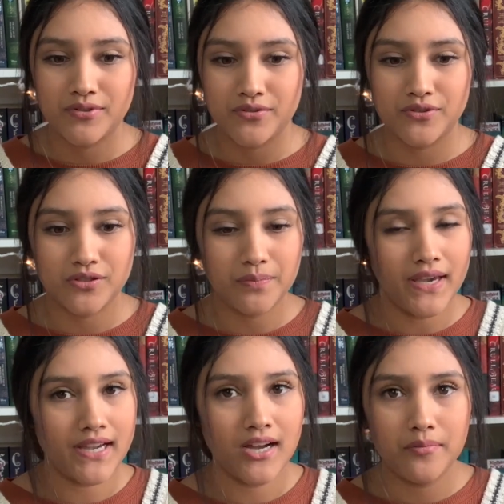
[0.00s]
to just
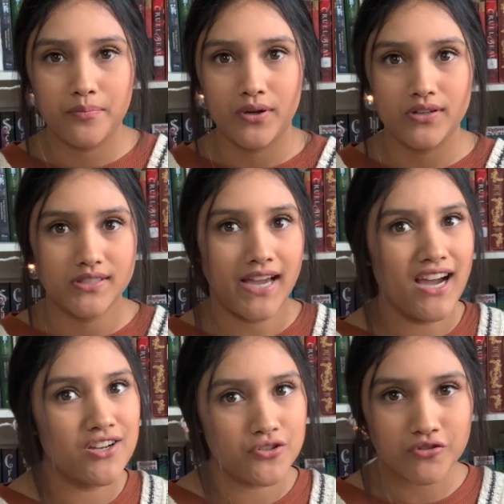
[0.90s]
pick up books
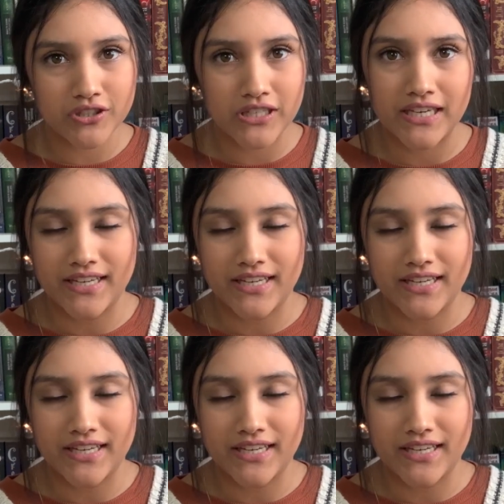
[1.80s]
casually